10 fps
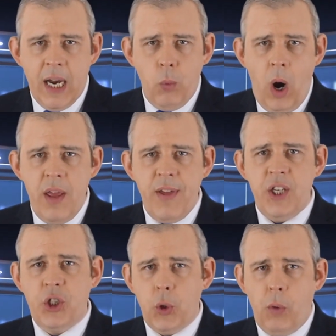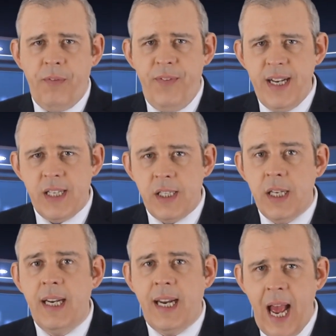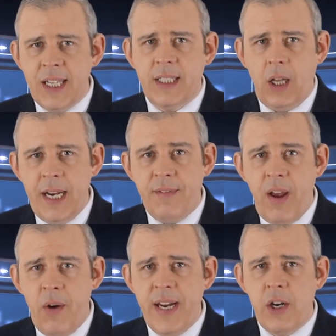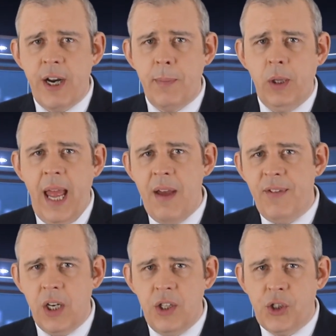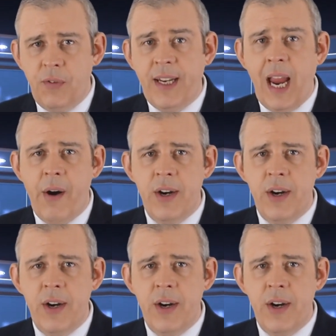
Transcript: and why they saw fit to gaslight very credible evidence of